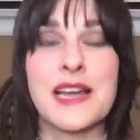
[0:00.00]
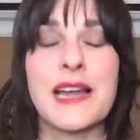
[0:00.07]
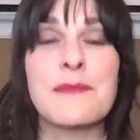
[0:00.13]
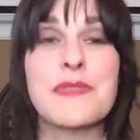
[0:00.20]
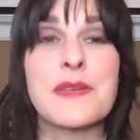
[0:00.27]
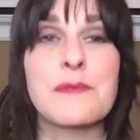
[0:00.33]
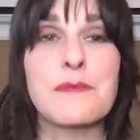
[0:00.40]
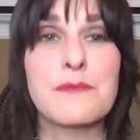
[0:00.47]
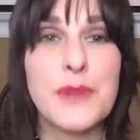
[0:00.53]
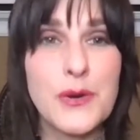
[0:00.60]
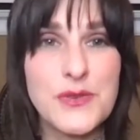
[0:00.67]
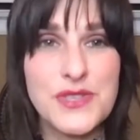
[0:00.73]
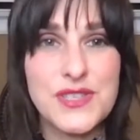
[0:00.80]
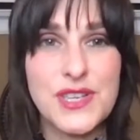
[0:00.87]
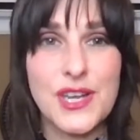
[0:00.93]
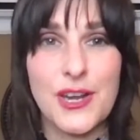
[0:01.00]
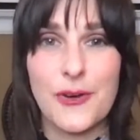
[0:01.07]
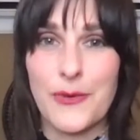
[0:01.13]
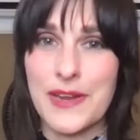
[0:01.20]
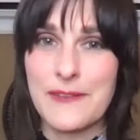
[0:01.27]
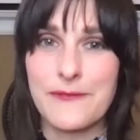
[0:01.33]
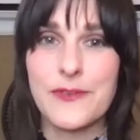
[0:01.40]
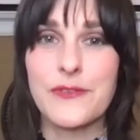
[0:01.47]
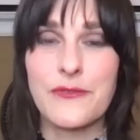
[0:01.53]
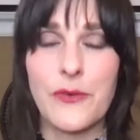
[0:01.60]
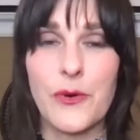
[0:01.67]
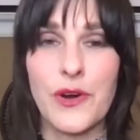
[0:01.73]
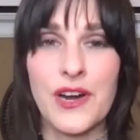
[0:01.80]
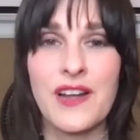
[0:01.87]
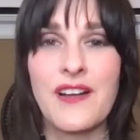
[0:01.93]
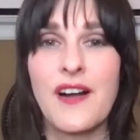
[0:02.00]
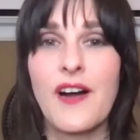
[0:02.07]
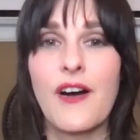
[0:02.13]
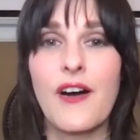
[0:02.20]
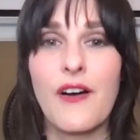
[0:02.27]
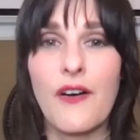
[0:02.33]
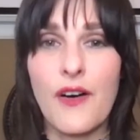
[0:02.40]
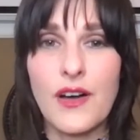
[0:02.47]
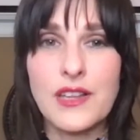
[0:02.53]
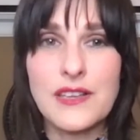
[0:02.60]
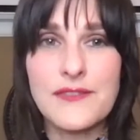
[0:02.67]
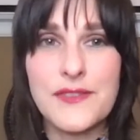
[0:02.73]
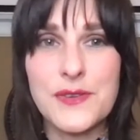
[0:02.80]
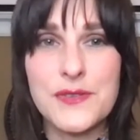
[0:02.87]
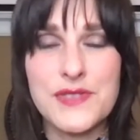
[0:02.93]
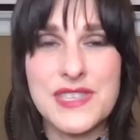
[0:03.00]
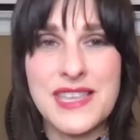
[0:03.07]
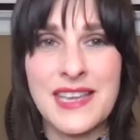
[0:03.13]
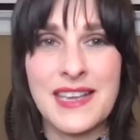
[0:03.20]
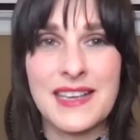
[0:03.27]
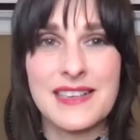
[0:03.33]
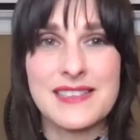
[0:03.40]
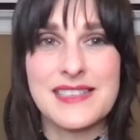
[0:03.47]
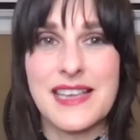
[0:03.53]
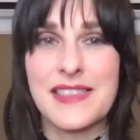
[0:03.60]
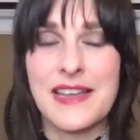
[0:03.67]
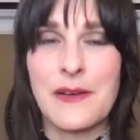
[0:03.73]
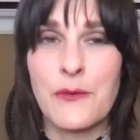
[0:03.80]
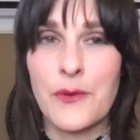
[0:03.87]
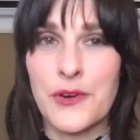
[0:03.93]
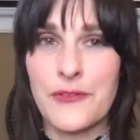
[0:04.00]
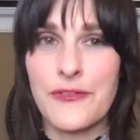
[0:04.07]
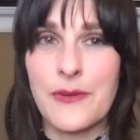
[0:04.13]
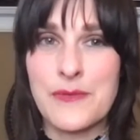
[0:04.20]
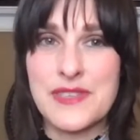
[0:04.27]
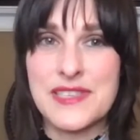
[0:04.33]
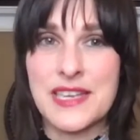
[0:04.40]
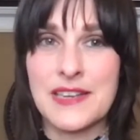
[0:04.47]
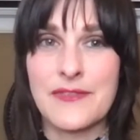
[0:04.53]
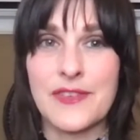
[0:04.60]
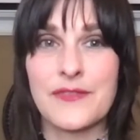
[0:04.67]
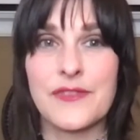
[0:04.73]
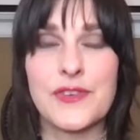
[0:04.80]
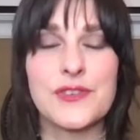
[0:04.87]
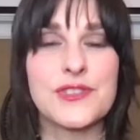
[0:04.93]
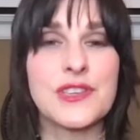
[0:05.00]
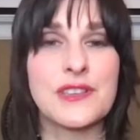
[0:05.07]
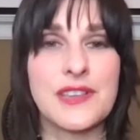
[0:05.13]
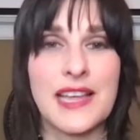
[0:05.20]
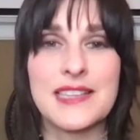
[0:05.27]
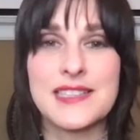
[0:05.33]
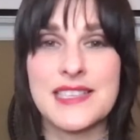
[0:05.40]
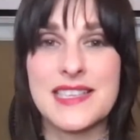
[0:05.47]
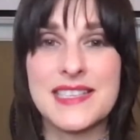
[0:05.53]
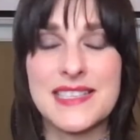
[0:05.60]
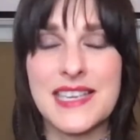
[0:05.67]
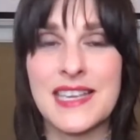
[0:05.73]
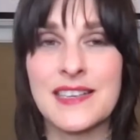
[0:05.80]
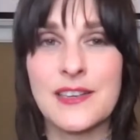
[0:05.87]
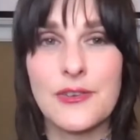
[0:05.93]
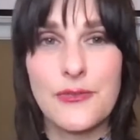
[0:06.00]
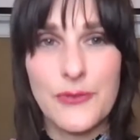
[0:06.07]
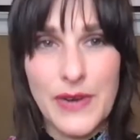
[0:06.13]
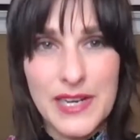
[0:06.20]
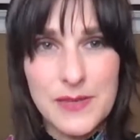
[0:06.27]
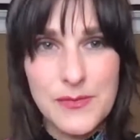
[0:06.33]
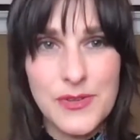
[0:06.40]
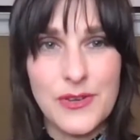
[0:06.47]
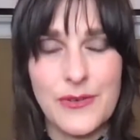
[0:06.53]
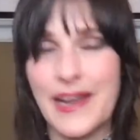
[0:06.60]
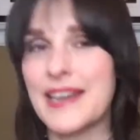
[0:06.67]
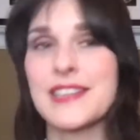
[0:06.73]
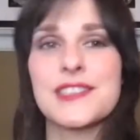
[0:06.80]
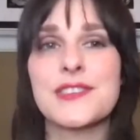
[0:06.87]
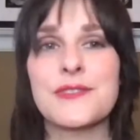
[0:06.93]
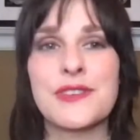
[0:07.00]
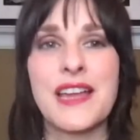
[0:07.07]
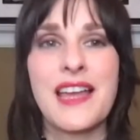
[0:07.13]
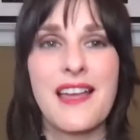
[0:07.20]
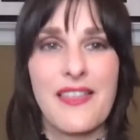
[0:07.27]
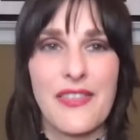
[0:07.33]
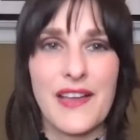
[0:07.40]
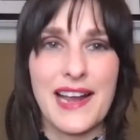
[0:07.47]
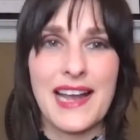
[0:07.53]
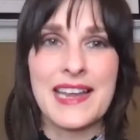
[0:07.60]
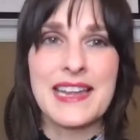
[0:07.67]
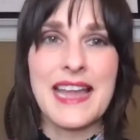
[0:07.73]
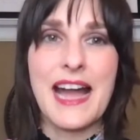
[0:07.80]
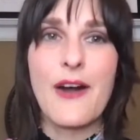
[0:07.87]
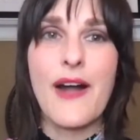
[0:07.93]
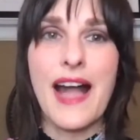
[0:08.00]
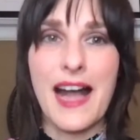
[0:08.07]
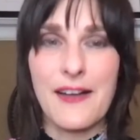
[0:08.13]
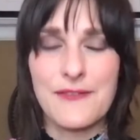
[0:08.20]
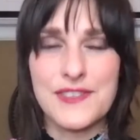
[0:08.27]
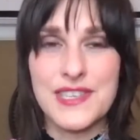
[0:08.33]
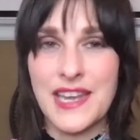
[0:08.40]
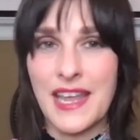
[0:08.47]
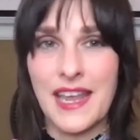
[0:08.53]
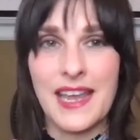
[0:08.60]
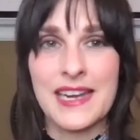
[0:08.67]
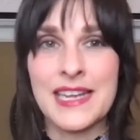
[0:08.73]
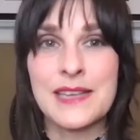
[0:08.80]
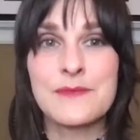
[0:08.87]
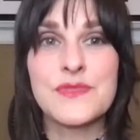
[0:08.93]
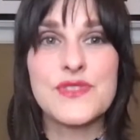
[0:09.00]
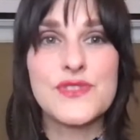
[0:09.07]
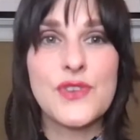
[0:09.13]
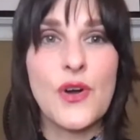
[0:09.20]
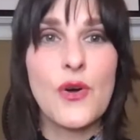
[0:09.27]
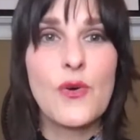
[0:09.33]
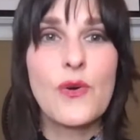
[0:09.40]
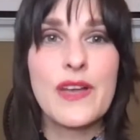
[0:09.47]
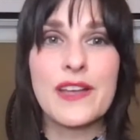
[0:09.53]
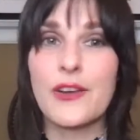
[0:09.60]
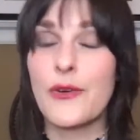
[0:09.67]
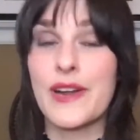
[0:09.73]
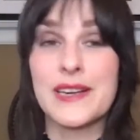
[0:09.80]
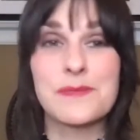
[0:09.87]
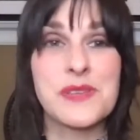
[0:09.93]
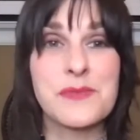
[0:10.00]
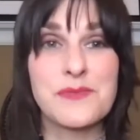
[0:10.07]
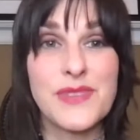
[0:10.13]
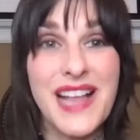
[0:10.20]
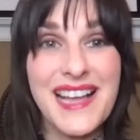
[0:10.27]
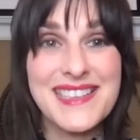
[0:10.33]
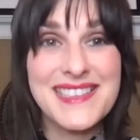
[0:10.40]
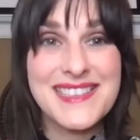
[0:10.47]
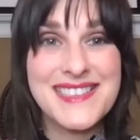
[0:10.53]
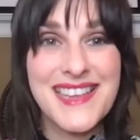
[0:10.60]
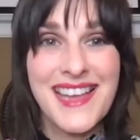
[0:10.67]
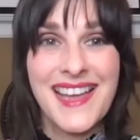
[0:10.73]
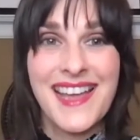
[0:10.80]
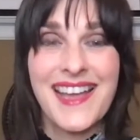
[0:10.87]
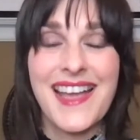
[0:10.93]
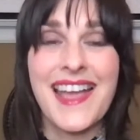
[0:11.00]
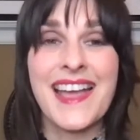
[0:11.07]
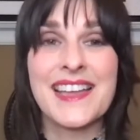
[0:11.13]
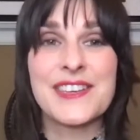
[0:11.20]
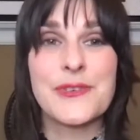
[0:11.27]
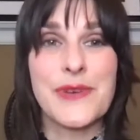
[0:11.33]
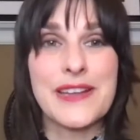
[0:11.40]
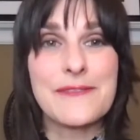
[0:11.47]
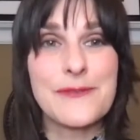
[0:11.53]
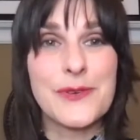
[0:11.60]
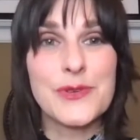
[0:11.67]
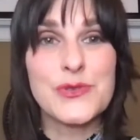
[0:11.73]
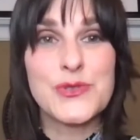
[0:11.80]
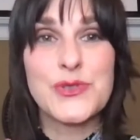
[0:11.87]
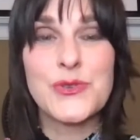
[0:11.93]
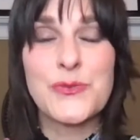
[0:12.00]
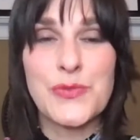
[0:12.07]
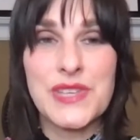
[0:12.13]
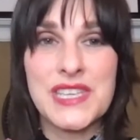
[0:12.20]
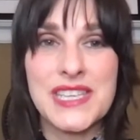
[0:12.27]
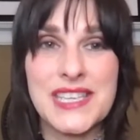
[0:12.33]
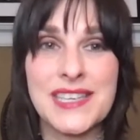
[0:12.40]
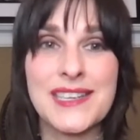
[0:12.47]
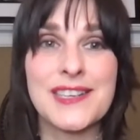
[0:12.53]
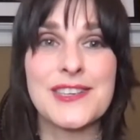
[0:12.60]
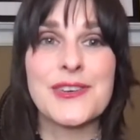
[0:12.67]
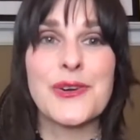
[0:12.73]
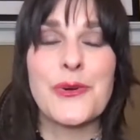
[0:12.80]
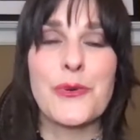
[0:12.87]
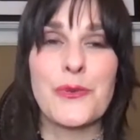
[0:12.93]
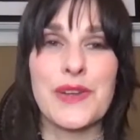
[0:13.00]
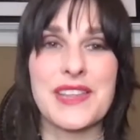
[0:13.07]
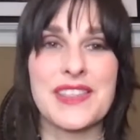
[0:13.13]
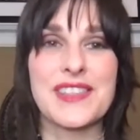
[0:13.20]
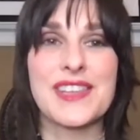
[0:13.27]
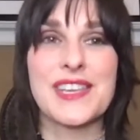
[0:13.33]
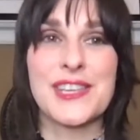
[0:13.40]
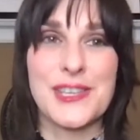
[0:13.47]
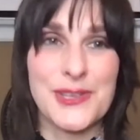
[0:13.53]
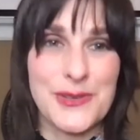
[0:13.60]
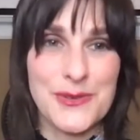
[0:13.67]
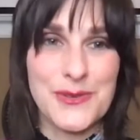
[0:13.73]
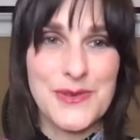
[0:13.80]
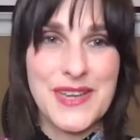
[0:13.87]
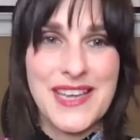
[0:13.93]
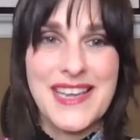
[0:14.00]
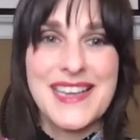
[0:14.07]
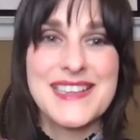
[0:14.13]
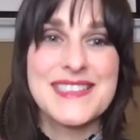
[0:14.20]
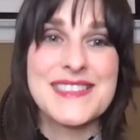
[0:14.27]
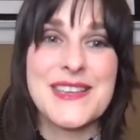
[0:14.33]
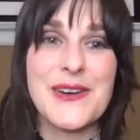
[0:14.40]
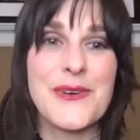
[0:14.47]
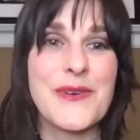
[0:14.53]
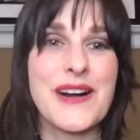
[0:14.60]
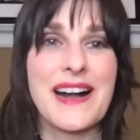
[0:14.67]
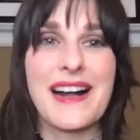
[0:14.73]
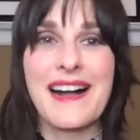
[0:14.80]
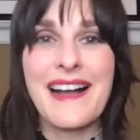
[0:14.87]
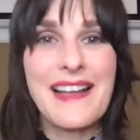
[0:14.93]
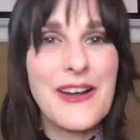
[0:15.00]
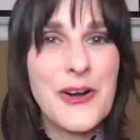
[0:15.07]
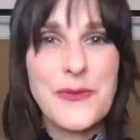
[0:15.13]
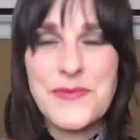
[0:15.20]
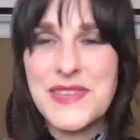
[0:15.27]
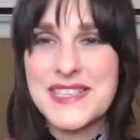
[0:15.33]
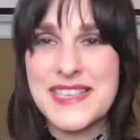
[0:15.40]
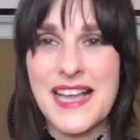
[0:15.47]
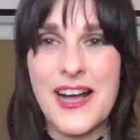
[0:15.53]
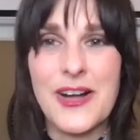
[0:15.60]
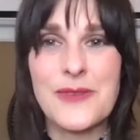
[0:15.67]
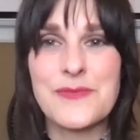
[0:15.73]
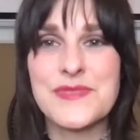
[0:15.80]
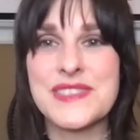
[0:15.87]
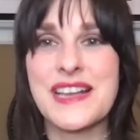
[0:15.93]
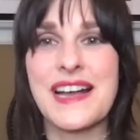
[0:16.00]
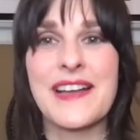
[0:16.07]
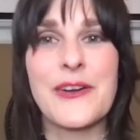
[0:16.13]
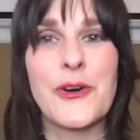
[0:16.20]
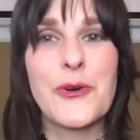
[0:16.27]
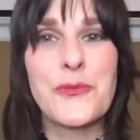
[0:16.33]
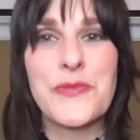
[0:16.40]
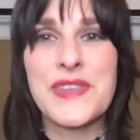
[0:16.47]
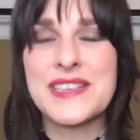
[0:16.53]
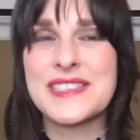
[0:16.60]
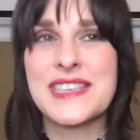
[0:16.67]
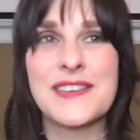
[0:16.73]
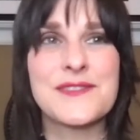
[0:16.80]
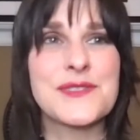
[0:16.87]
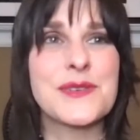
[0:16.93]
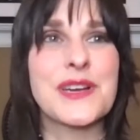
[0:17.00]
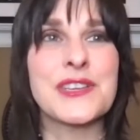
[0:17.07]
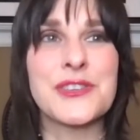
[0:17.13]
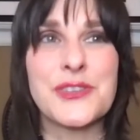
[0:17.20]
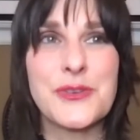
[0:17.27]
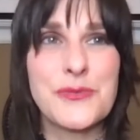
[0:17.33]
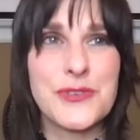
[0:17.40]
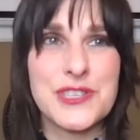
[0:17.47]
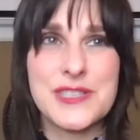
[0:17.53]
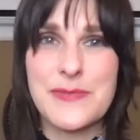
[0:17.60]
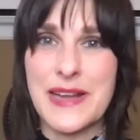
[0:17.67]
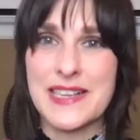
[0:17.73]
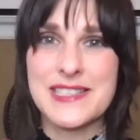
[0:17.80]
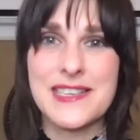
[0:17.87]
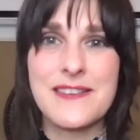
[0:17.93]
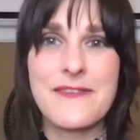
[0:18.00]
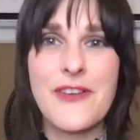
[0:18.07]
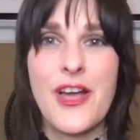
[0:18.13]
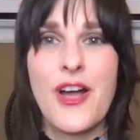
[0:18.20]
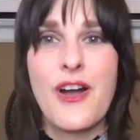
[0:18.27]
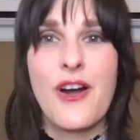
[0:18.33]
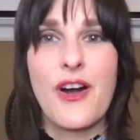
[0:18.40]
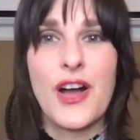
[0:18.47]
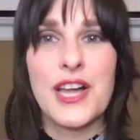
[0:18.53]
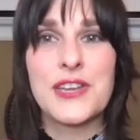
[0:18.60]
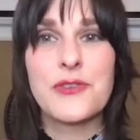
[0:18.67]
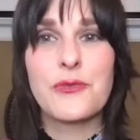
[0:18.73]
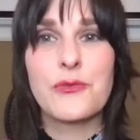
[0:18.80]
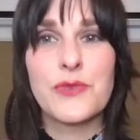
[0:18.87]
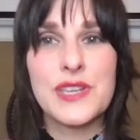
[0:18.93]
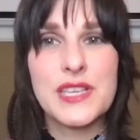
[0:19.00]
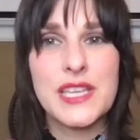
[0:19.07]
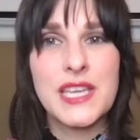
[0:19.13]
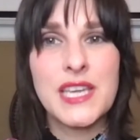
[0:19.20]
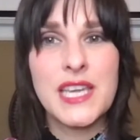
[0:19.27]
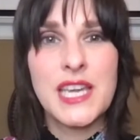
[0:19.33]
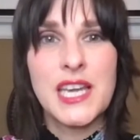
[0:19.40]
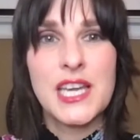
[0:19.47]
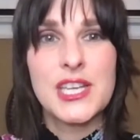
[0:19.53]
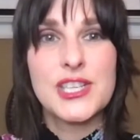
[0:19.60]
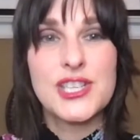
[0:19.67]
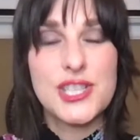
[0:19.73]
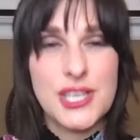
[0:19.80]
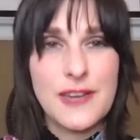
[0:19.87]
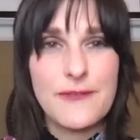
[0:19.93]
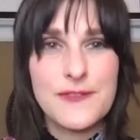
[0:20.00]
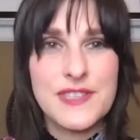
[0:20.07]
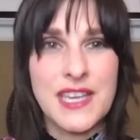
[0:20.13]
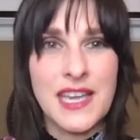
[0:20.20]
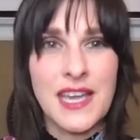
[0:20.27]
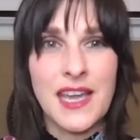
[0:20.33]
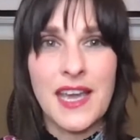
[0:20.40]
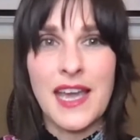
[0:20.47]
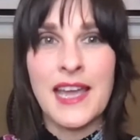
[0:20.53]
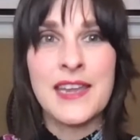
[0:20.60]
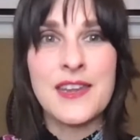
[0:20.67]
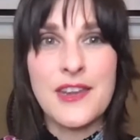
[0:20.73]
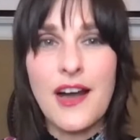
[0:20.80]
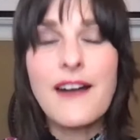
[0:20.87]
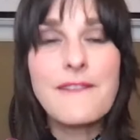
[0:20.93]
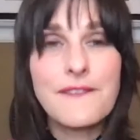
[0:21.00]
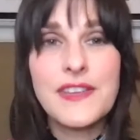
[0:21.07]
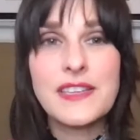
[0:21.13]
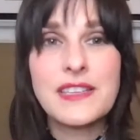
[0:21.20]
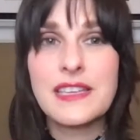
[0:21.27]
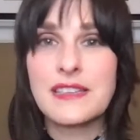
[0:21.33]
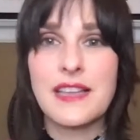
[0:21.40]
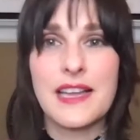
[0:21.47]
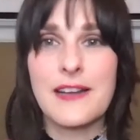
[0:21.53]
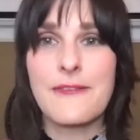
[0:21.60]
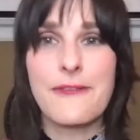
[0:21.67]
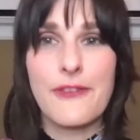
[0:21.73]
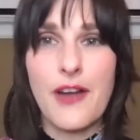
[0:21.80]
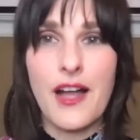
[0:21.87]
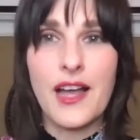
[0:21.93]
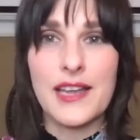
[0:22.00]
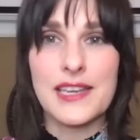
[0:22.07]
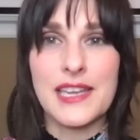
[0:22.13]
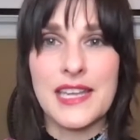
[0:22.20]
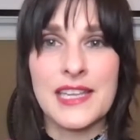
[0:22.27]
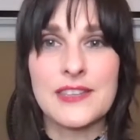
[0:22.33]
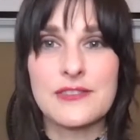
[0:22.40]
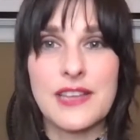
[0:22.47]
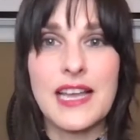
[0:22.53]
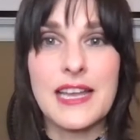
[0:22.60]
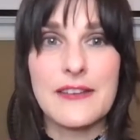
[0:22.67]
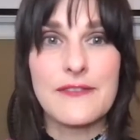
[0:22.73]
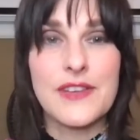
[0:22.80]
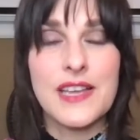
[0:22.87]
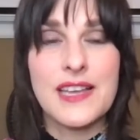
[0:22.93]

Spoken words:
I'm the most grateful for. All of those things that were from a state of confusion led to this incredible gratitude that I now have today. And I am so incredibly blessed and grateful to be here with you. So I hope this helps. I hope this gives you a new perspective on really shifting and not feeling like a fraud in your life.